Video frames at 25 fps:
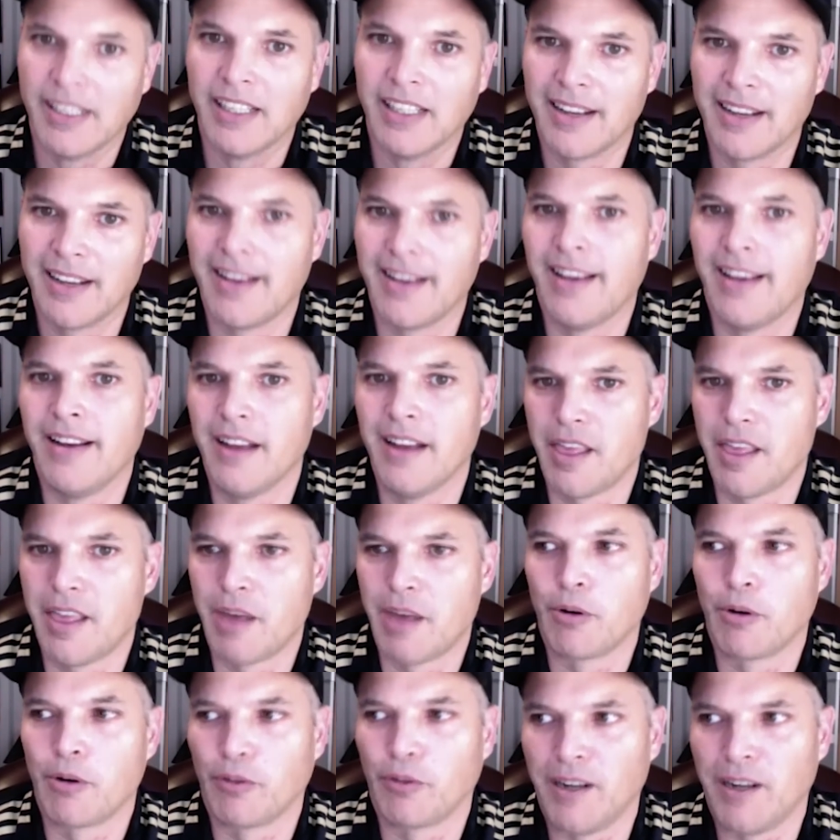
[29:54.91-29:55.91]
And I
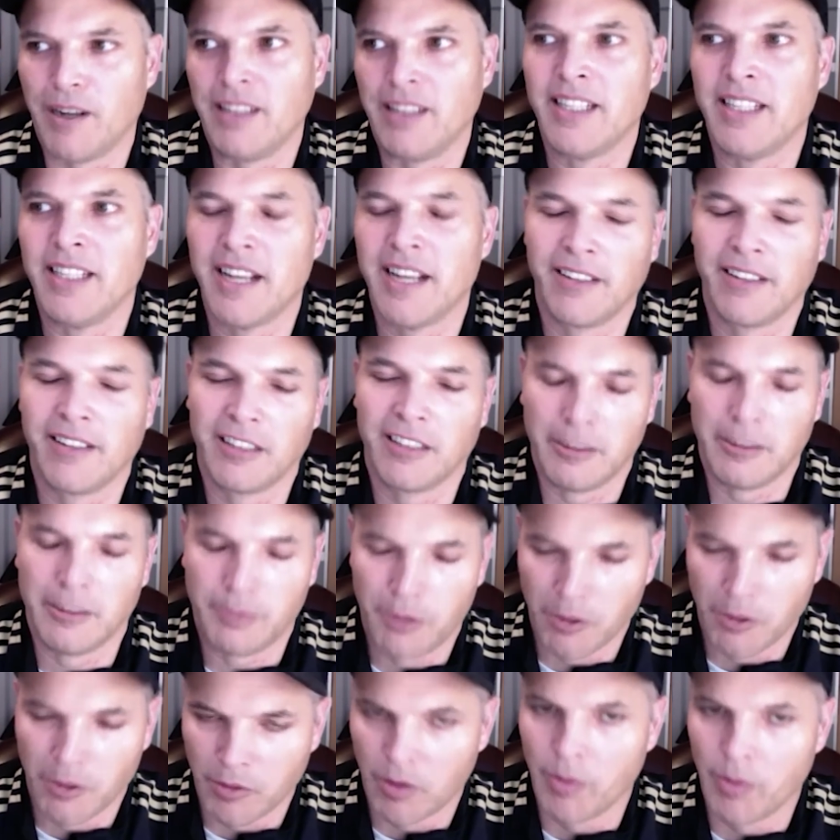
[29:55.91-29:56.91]
think we're finally getting to the
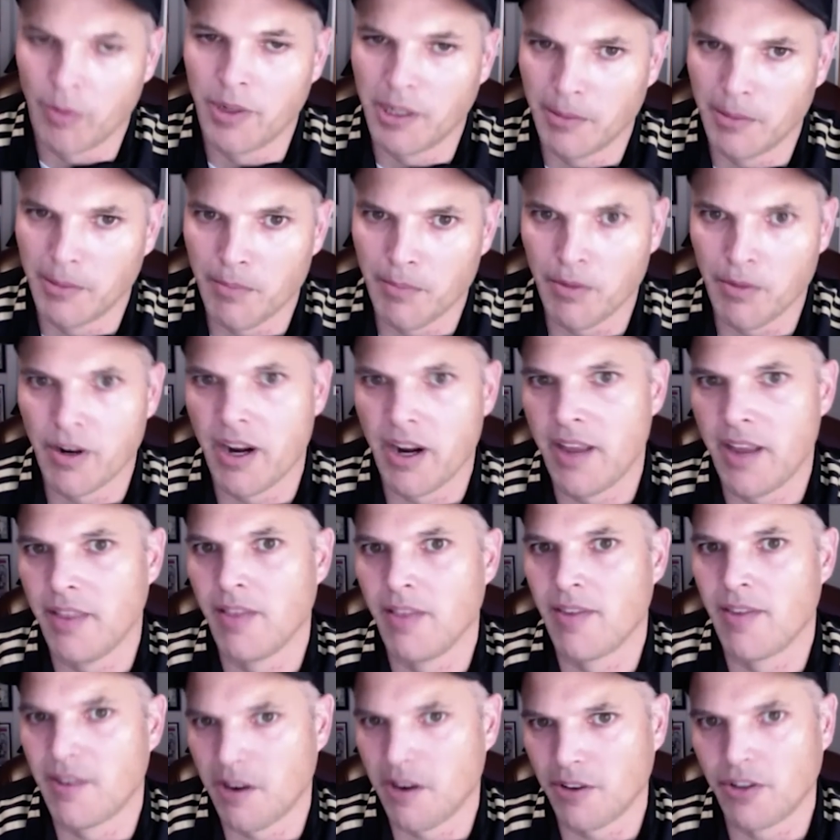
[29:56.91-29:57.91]
point where we can breathe
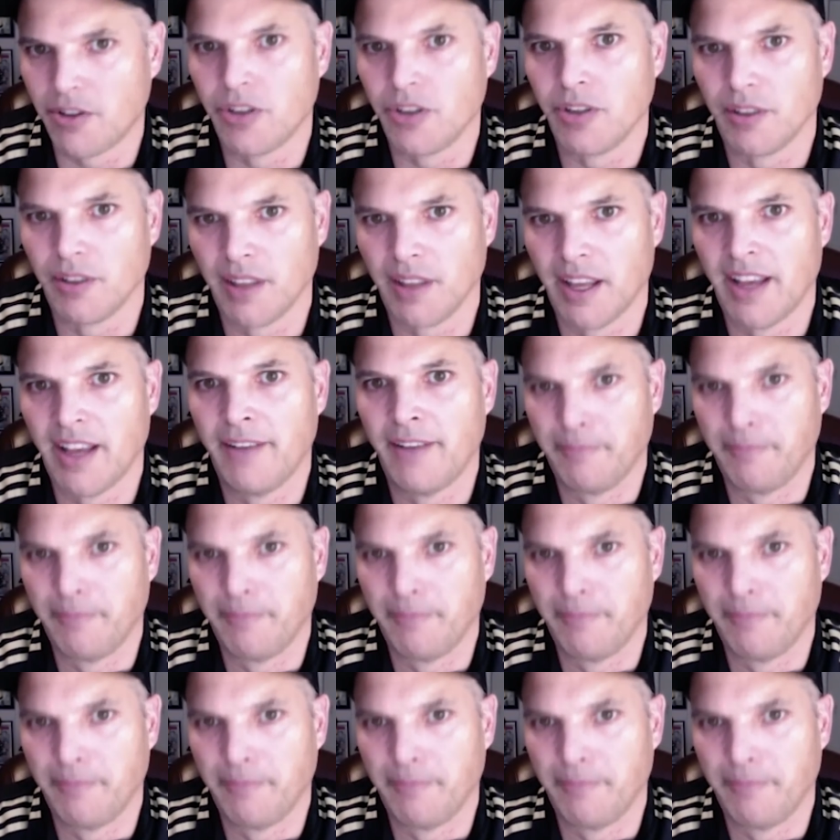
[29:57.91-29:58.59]
and start to do that.